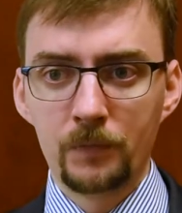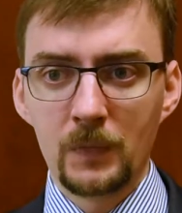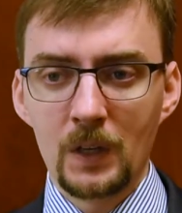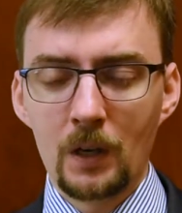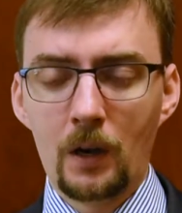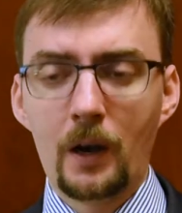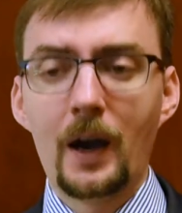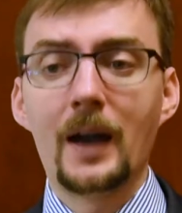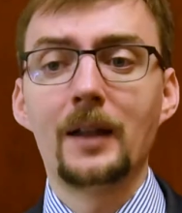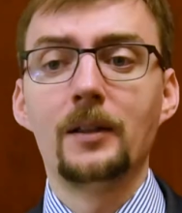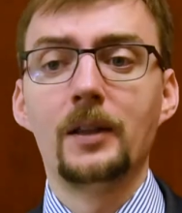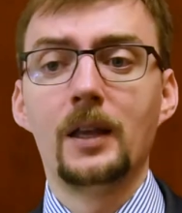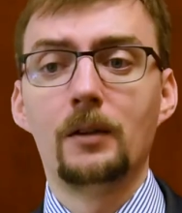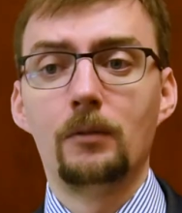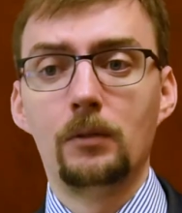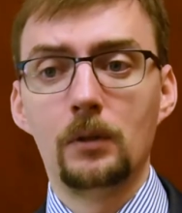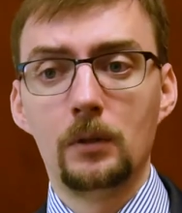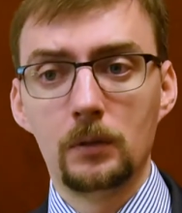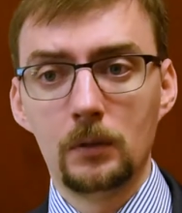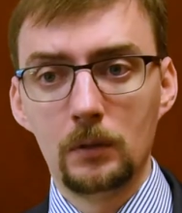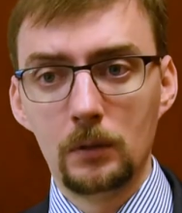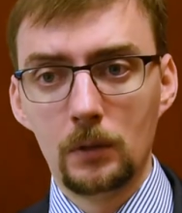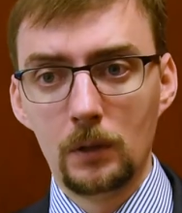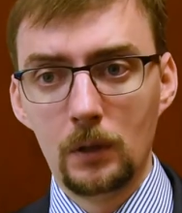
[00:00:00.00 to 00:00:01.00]

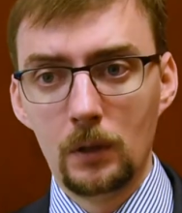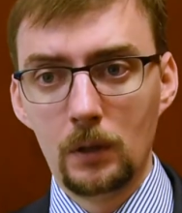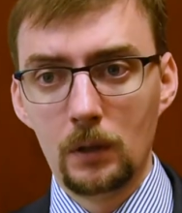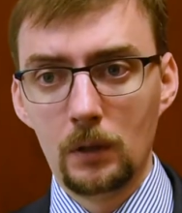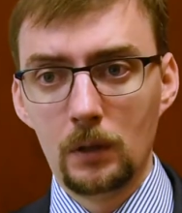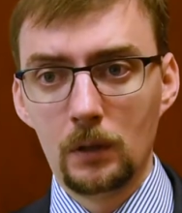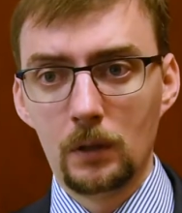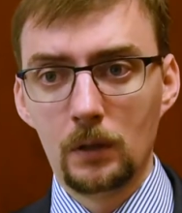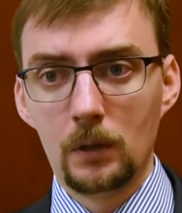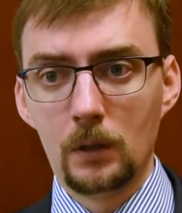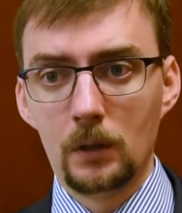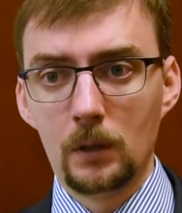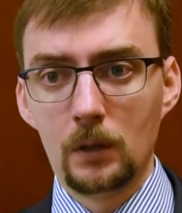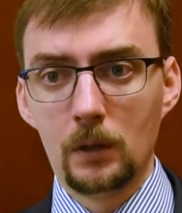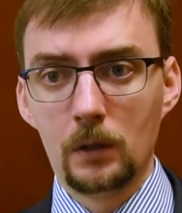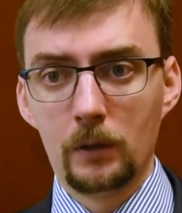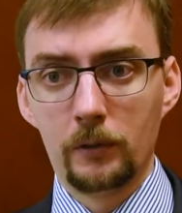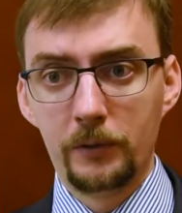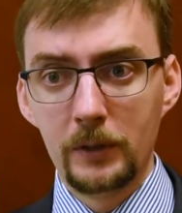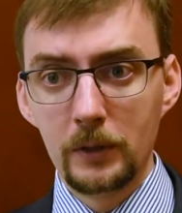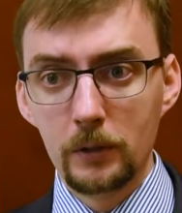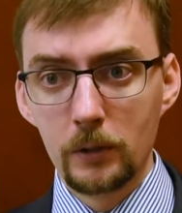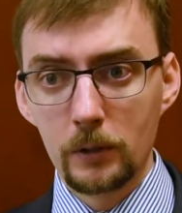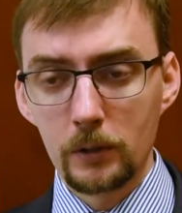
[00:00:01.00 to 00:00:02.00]
high-level
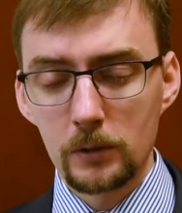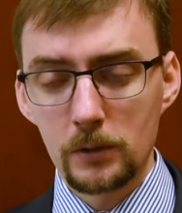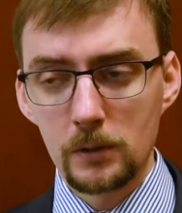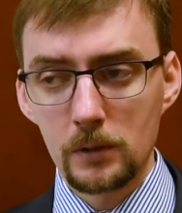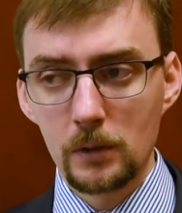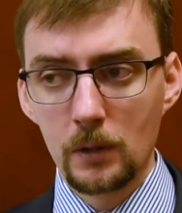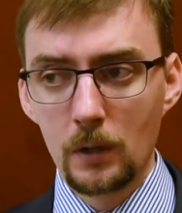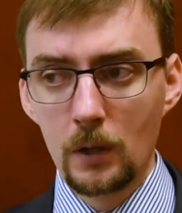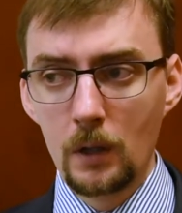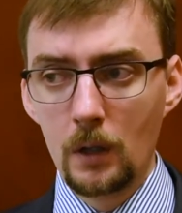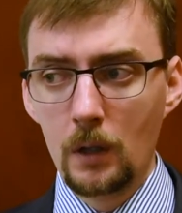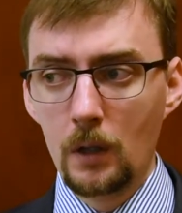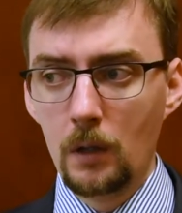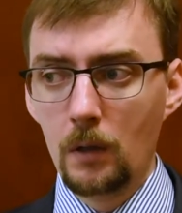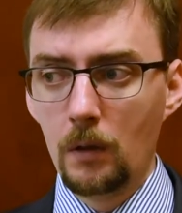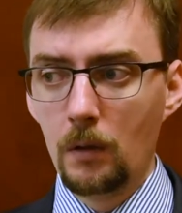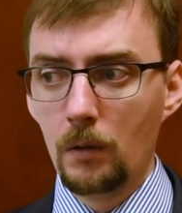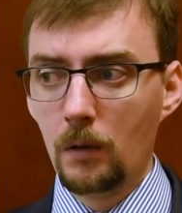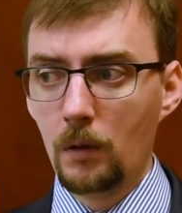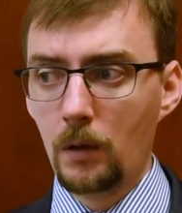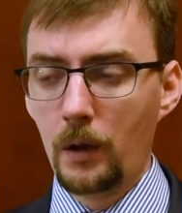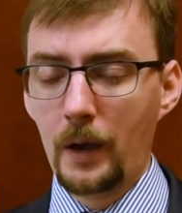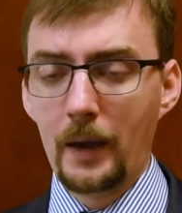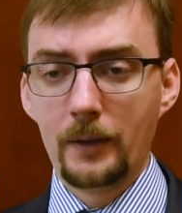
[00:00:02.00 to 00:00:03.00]
figures
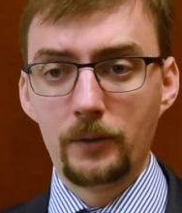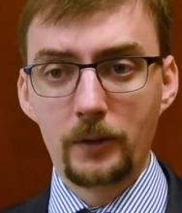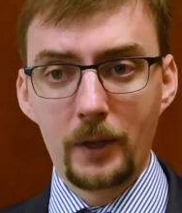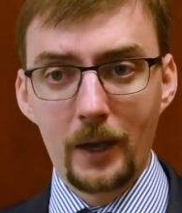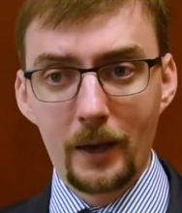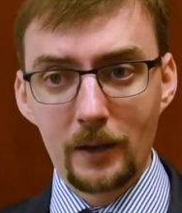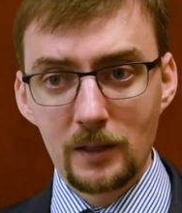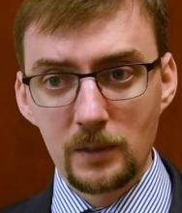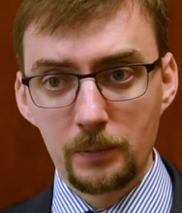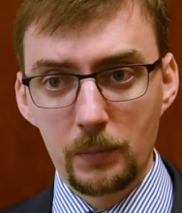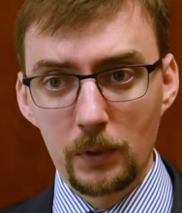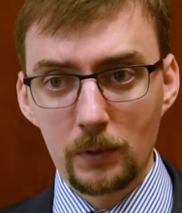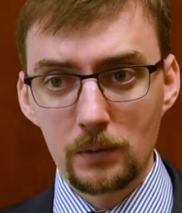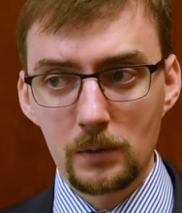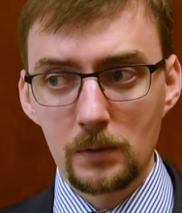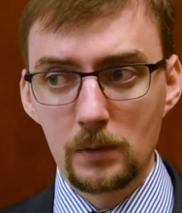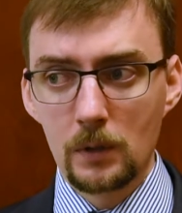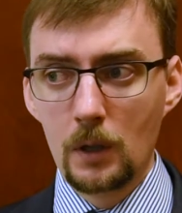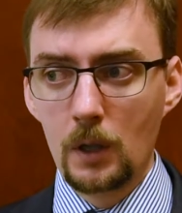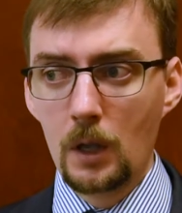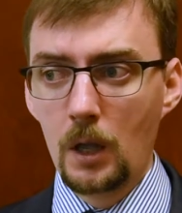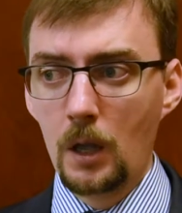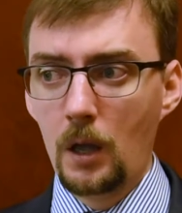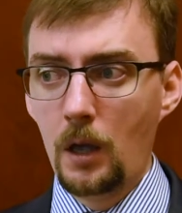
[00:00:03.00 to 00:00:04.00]
and experts.
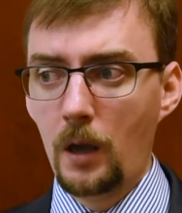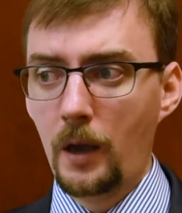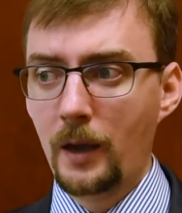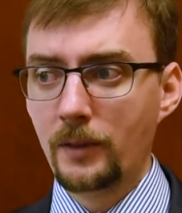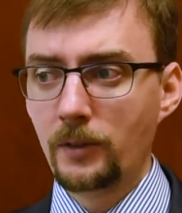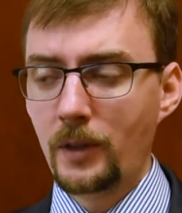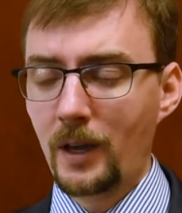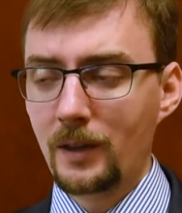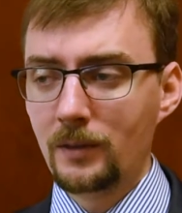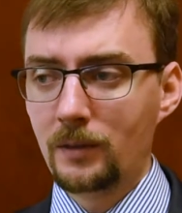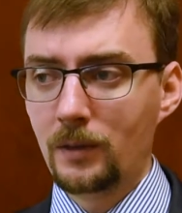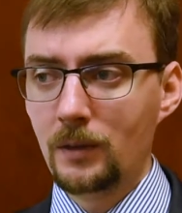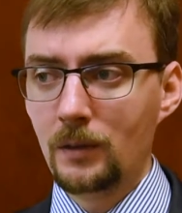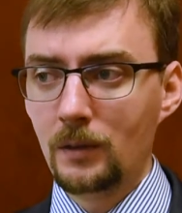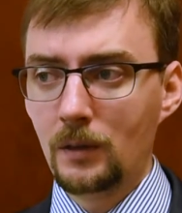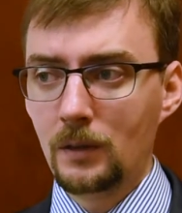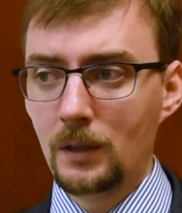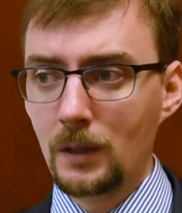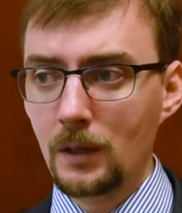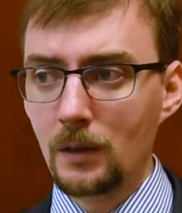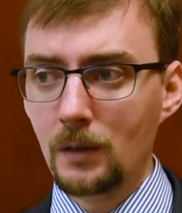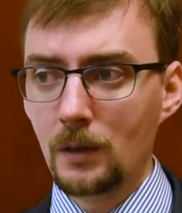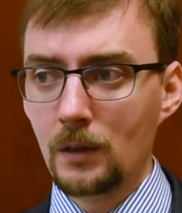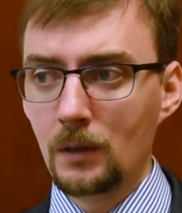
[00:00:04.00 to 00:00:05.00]
And I think
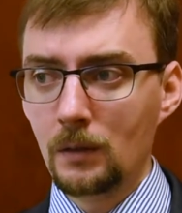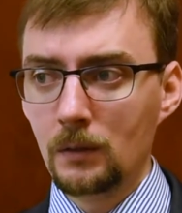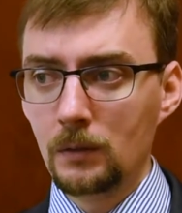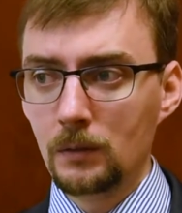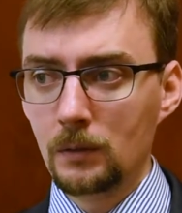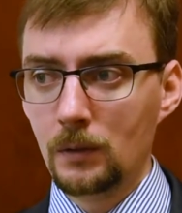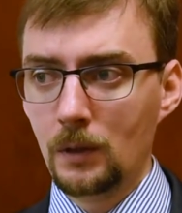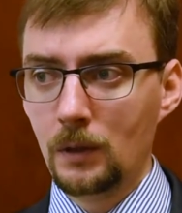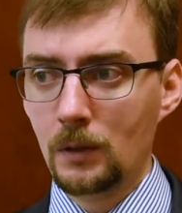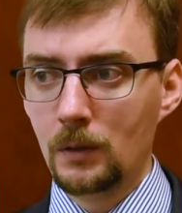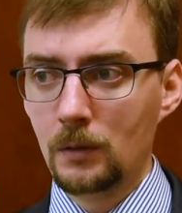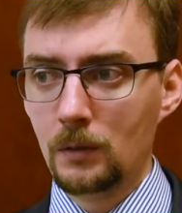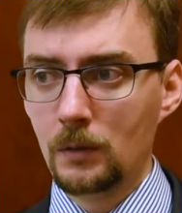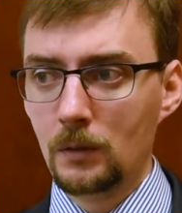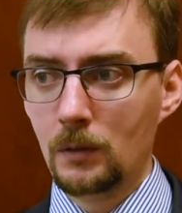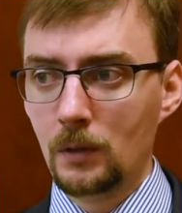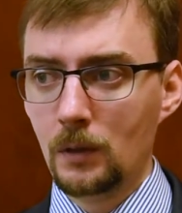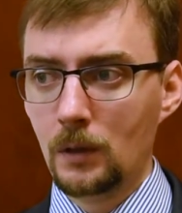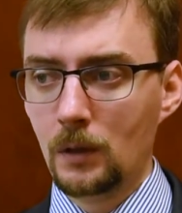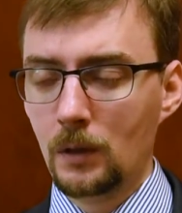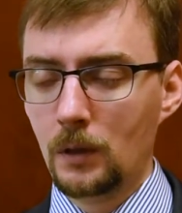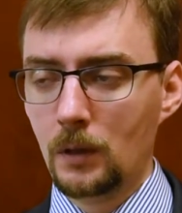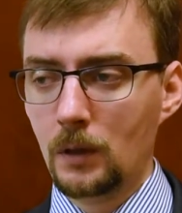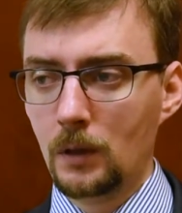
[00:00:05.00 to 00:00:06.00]
here
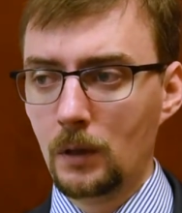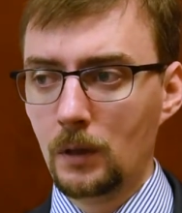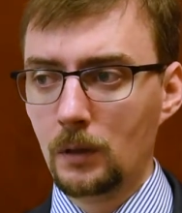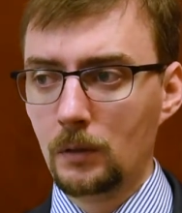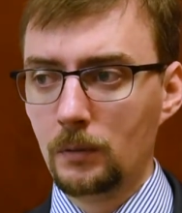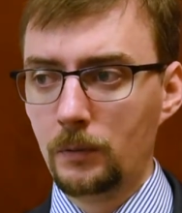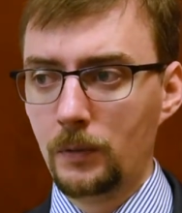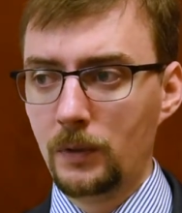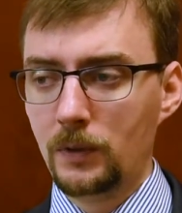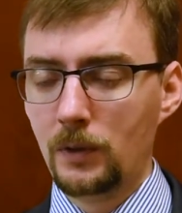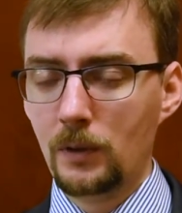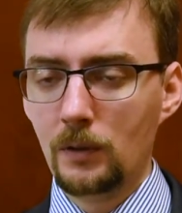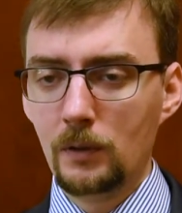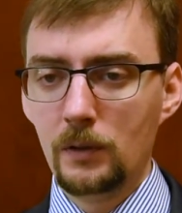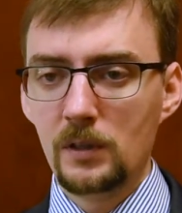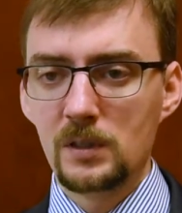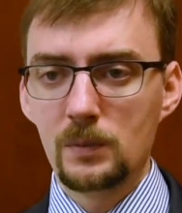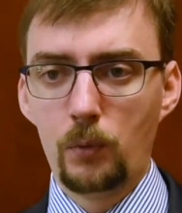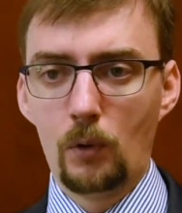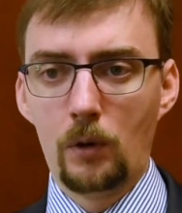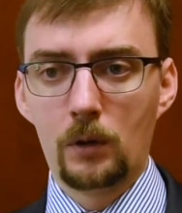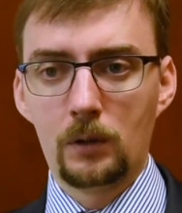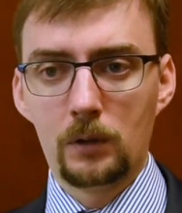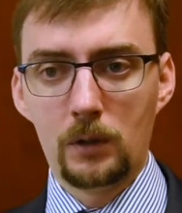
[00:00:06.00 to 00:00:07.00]
within this
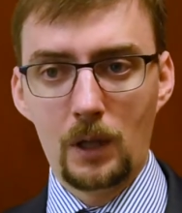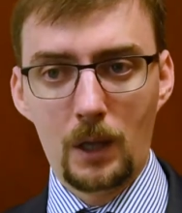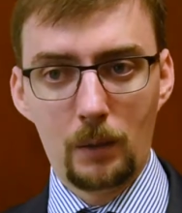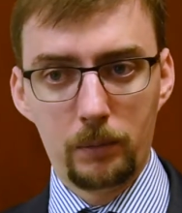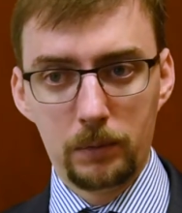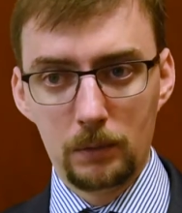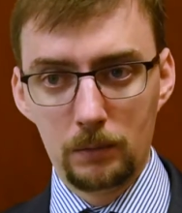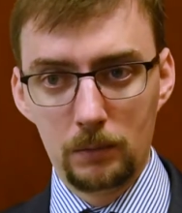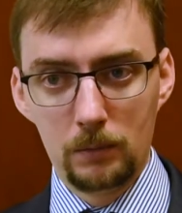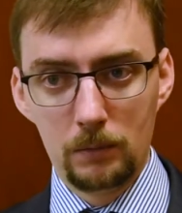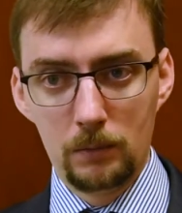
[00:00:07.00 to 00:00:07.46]
Boa Club,